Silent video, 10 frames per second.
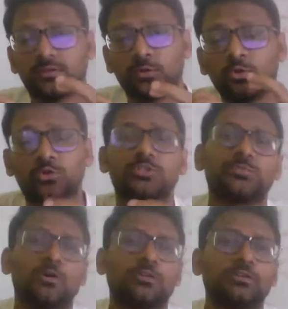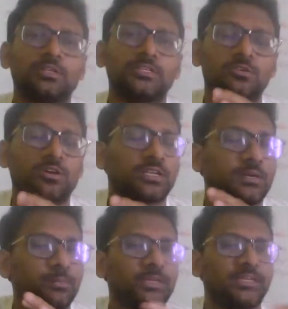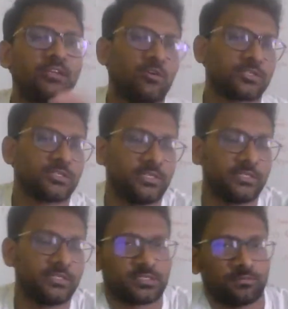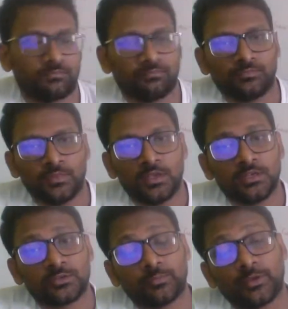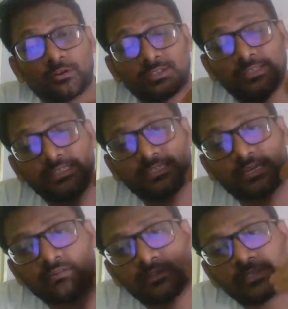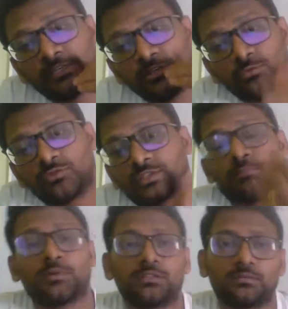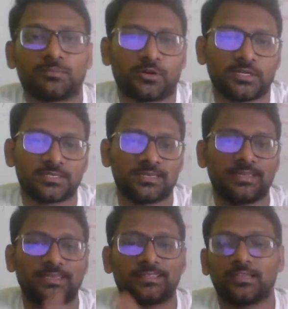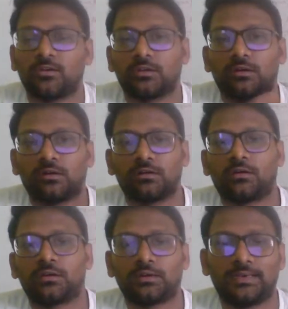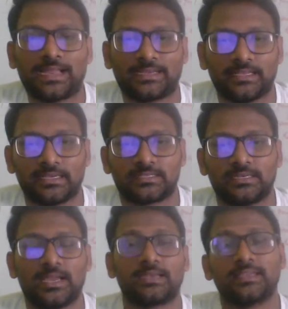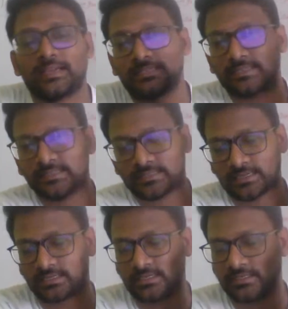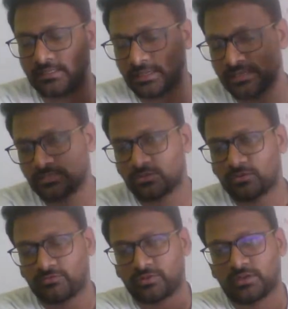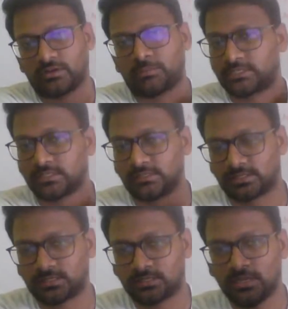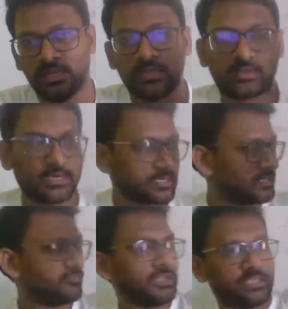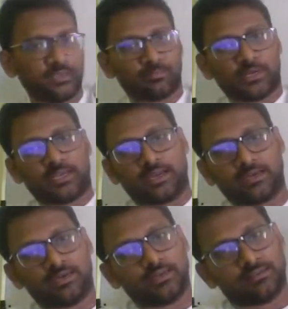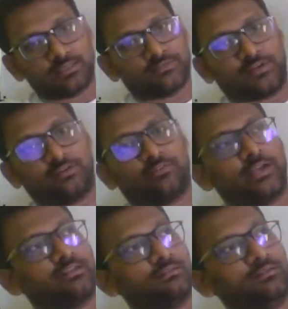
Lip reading: glucose molecule is not completely oxidized, because it is converted into some other products like ethyl alcohol or lactic acid. Lactic acid in the case of muscles, right? If I keep my hand like this for a while,